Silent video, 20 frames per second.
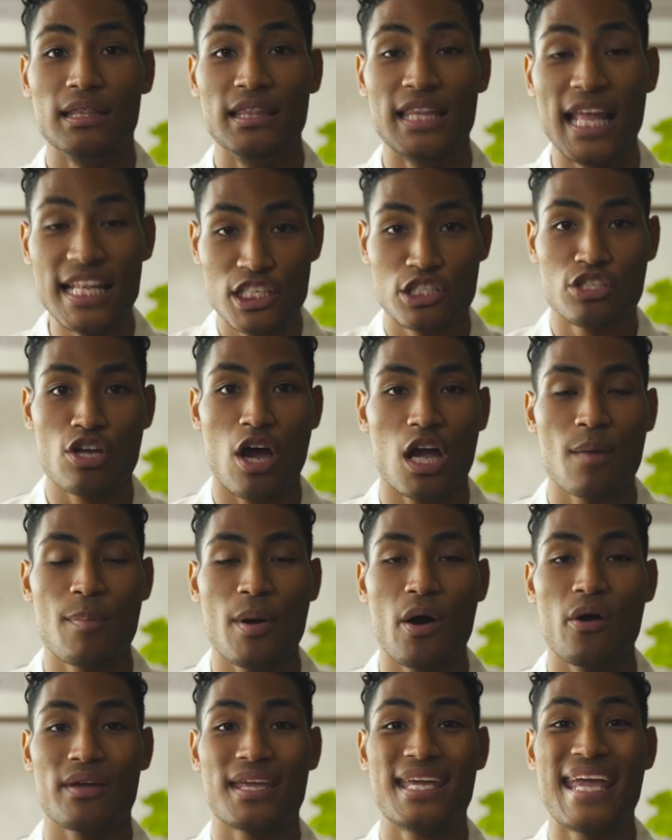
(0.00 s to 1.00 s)
Let's talk
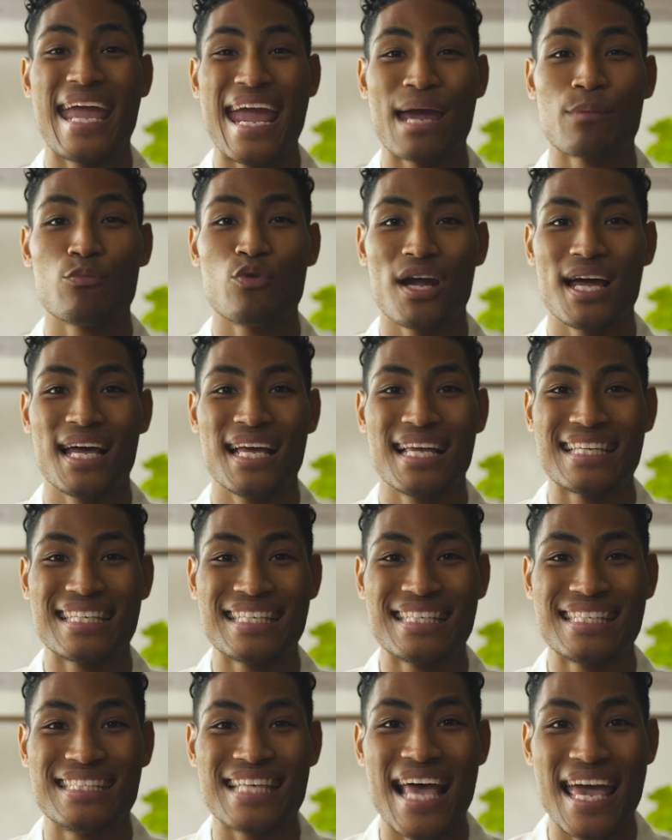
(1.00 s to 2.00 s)
about camera
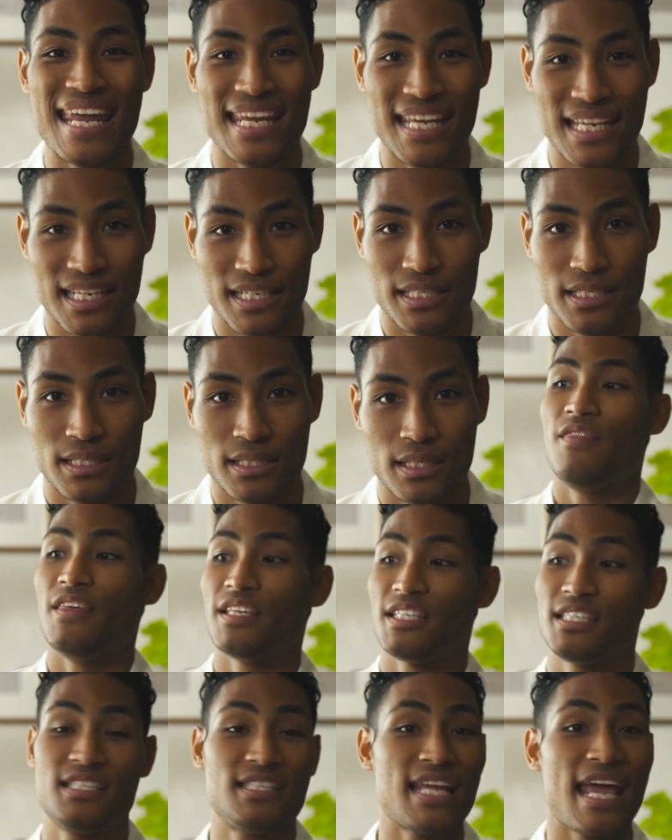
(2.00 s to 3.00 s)
settings. The
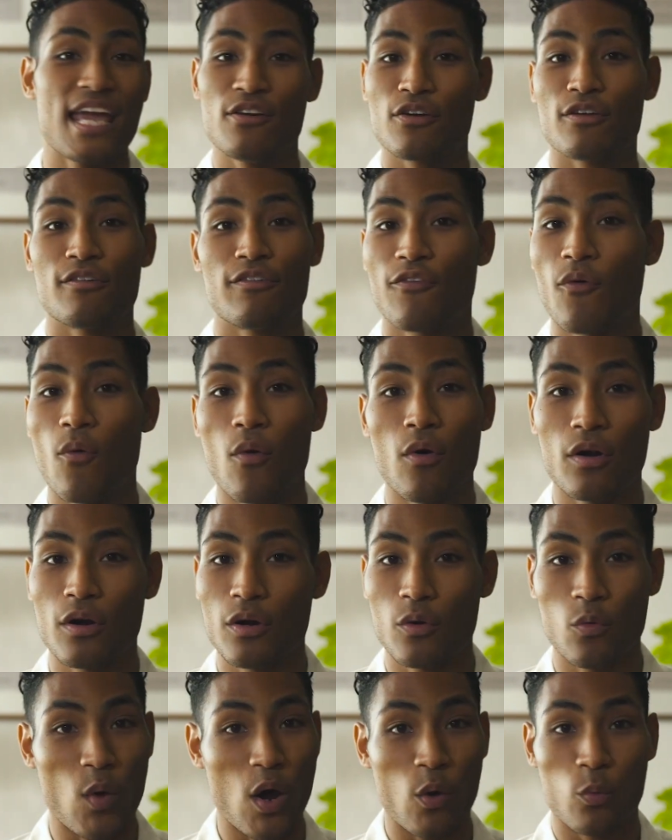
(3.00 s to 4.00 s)
standard
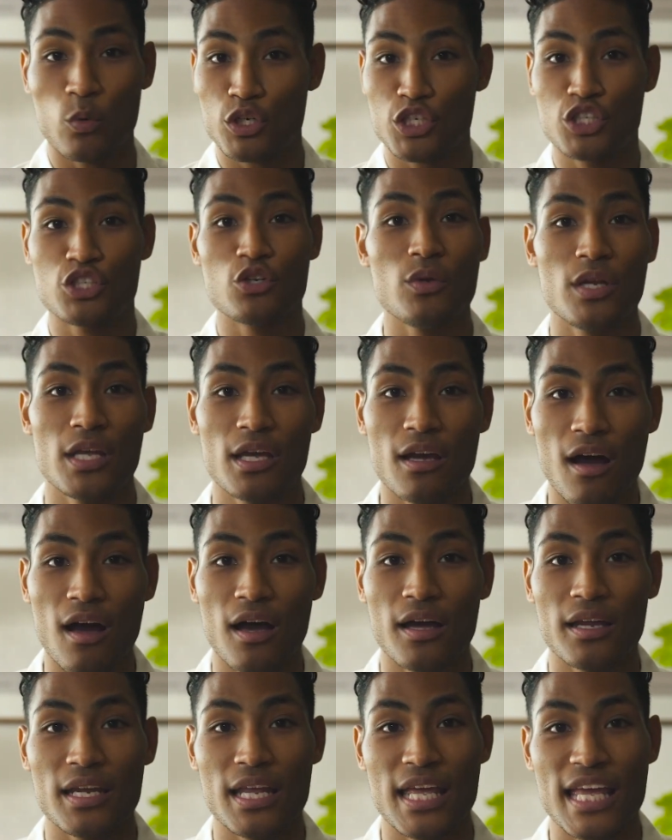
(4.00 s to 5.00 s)
for what we're shooting
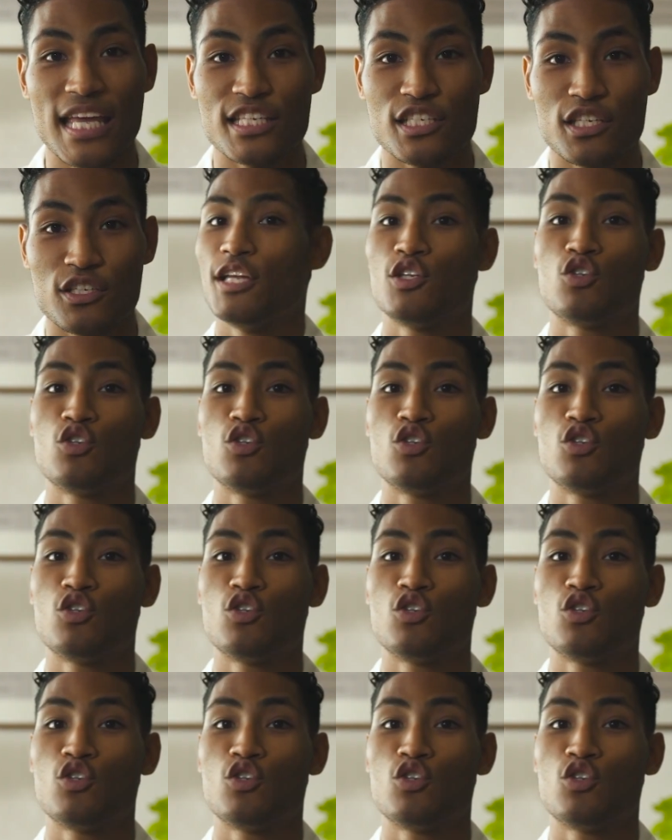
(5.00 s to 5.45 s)
on is